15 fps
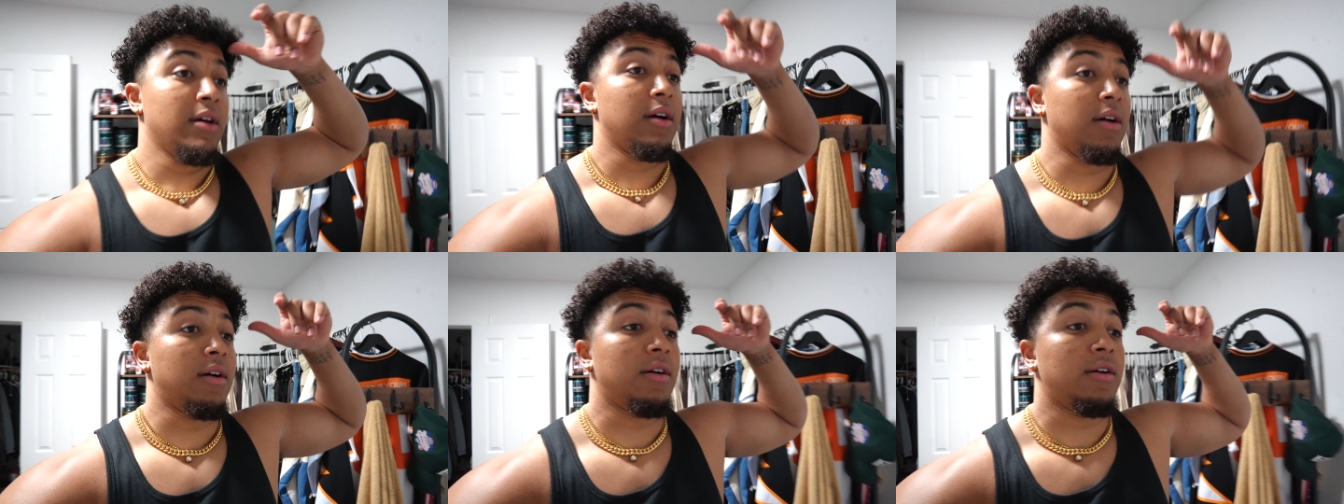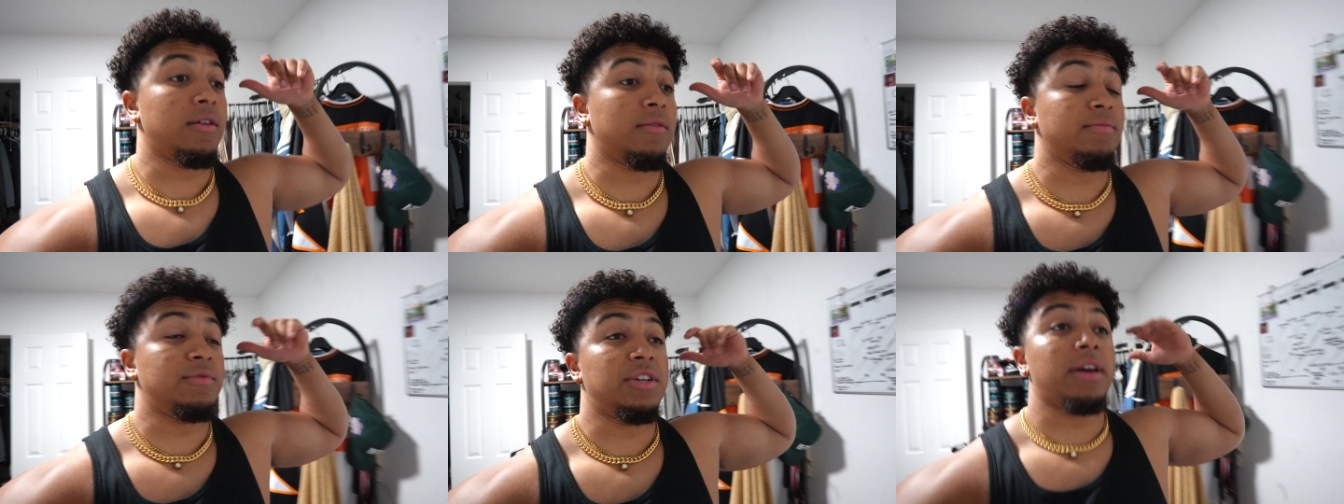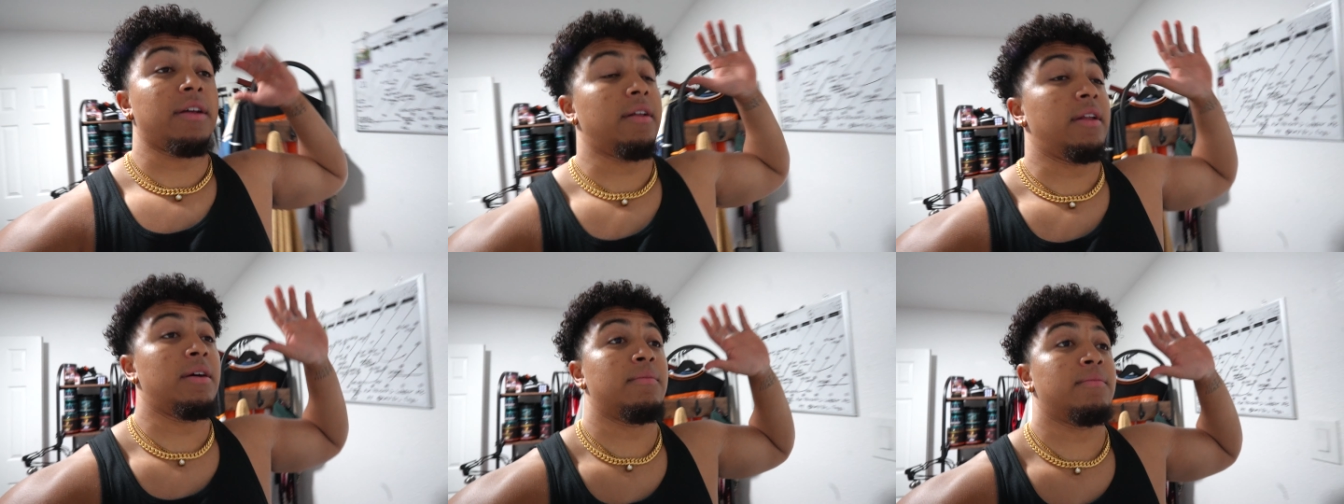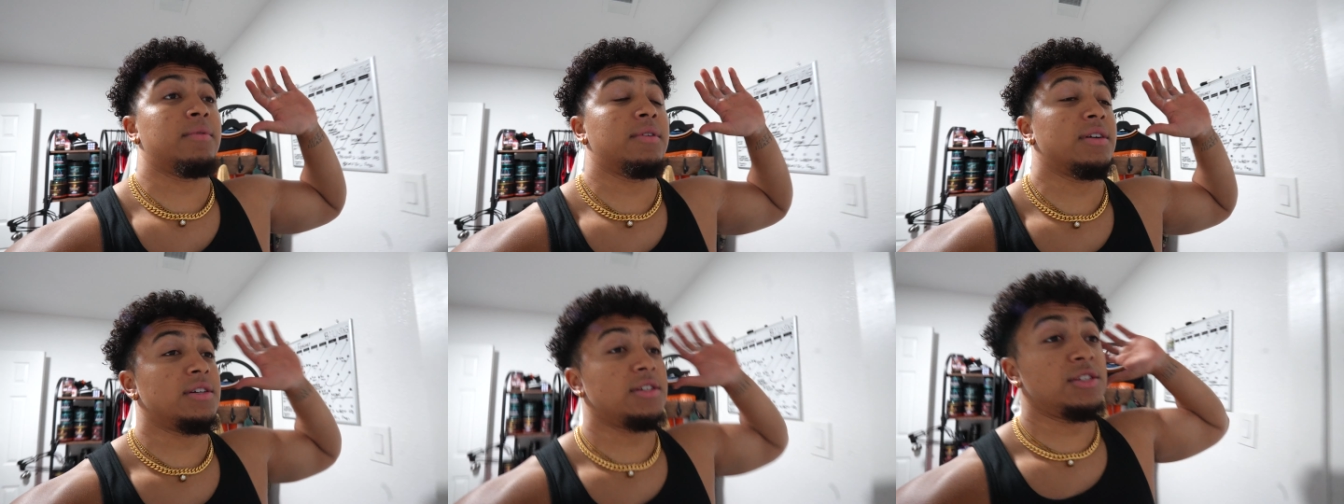Um, shout out them
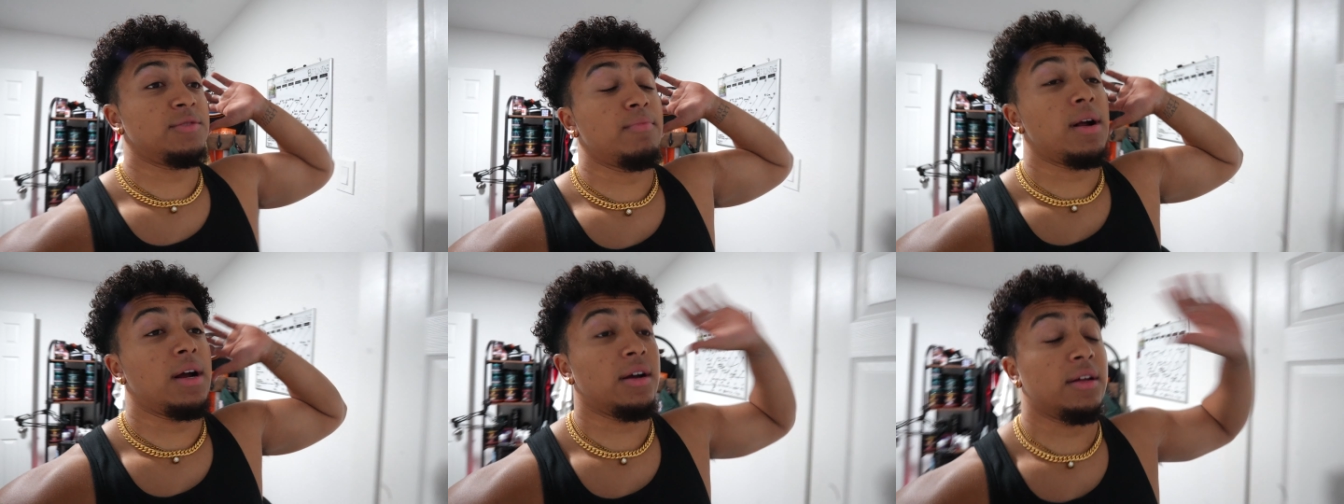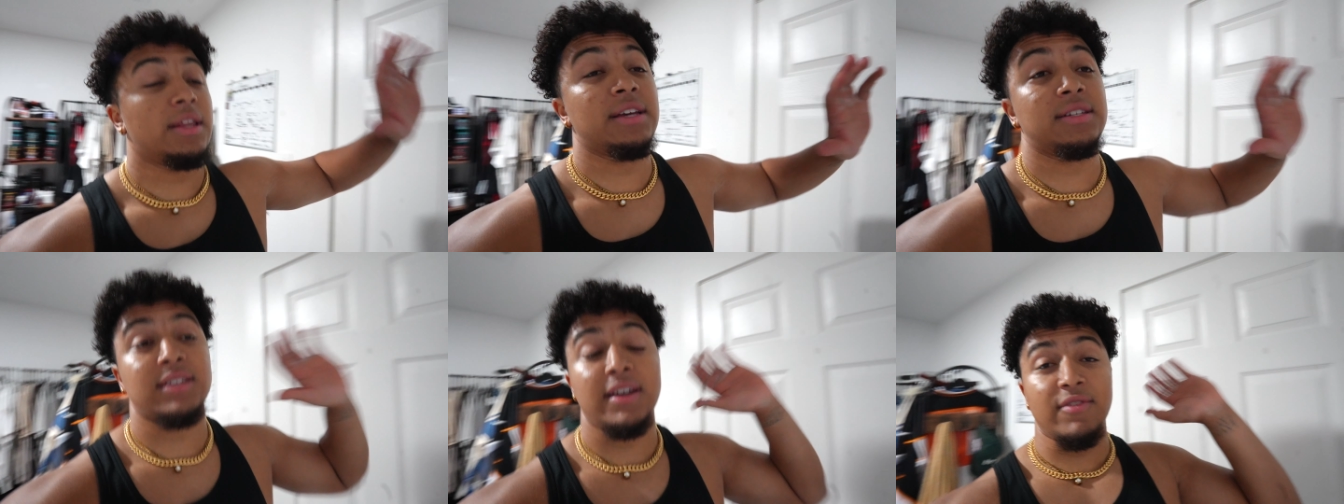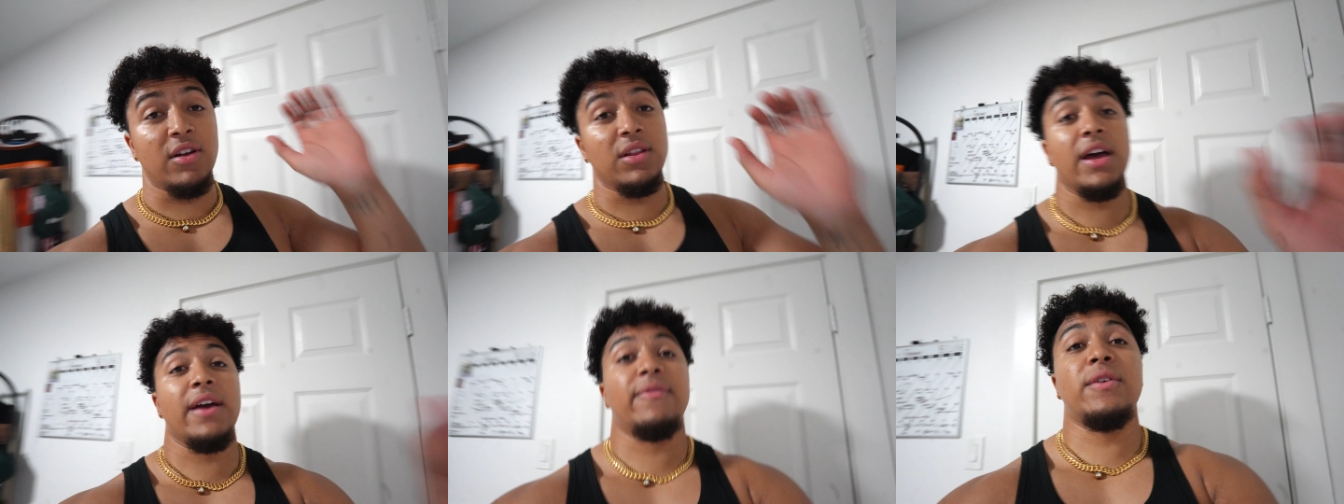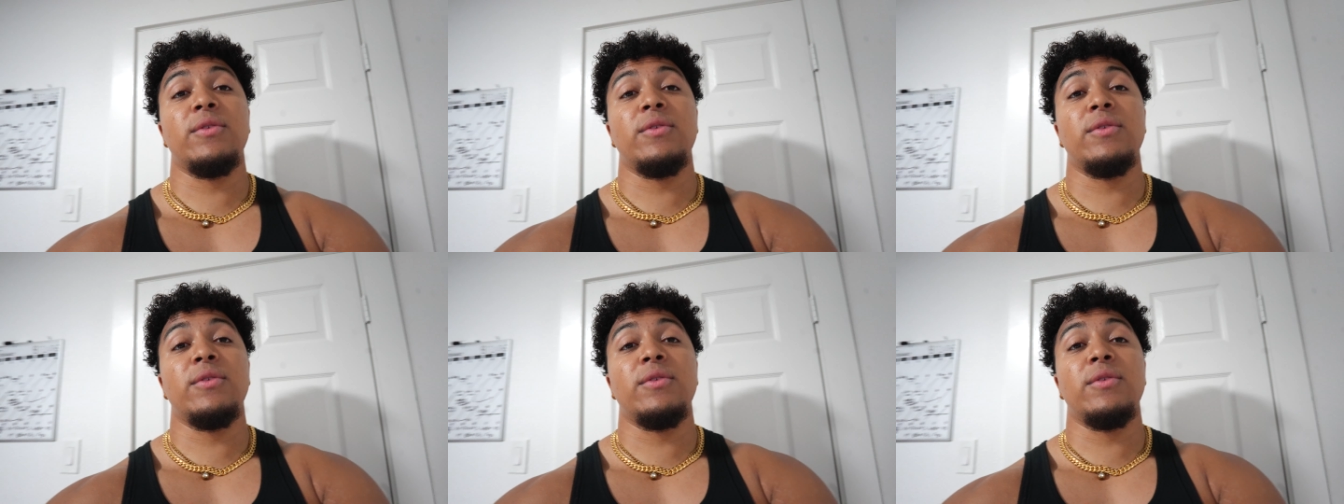because bro, they saved our life.